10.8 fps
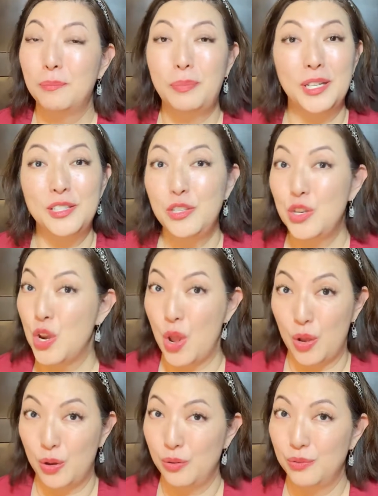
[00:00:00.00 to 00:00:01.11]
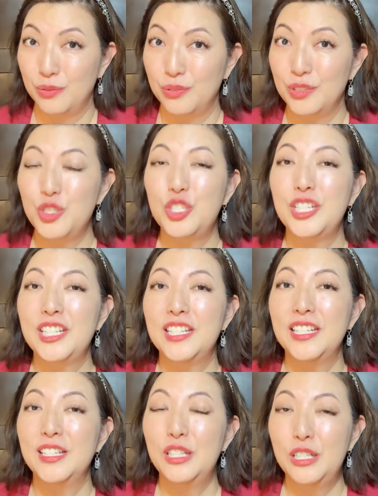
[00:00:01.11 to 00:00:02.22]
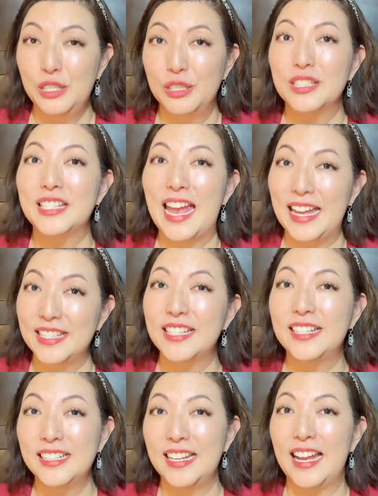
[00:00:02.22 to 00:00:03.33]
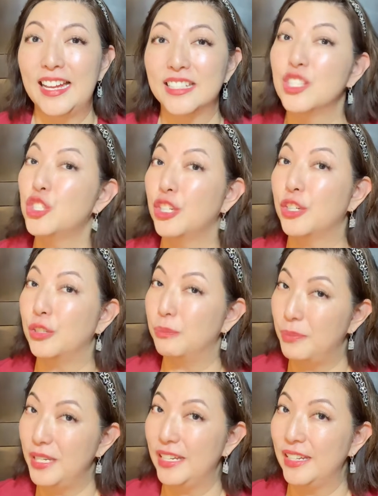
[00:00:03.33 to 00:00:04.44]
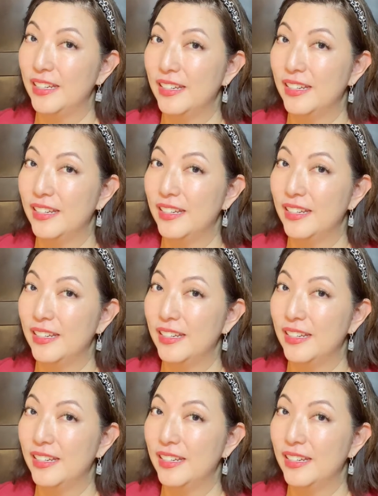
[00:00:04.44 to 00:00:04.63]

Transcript: But no, she looked as good as she could be.